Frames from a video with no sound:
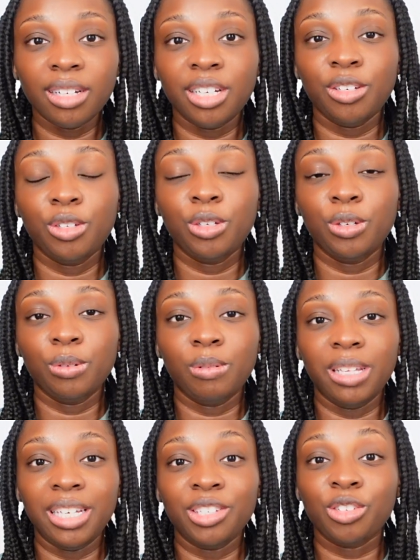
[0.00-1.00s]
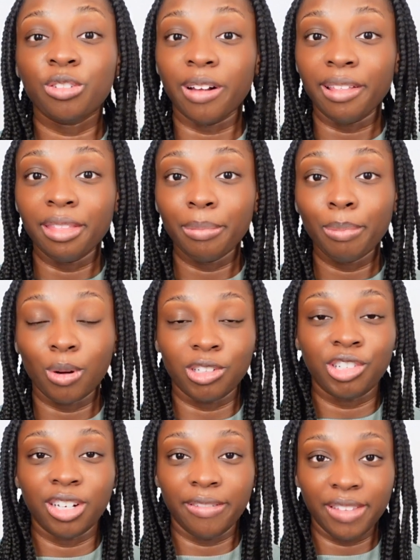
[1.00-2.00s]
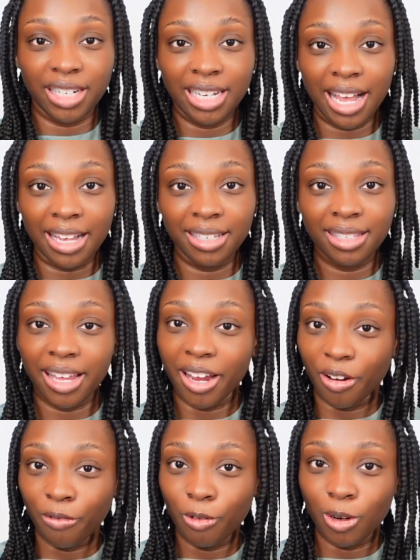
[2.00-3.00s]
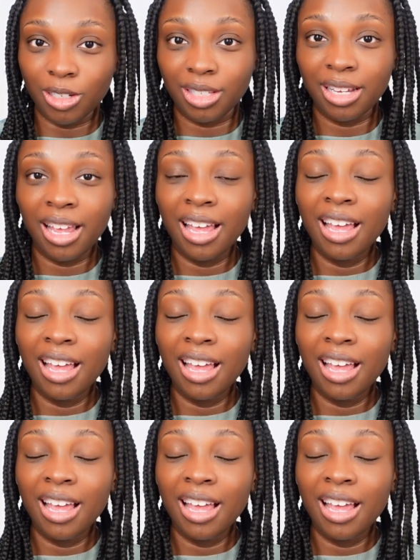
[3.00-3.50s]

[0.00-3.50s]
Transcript: into the strength portion of the test, the Air Force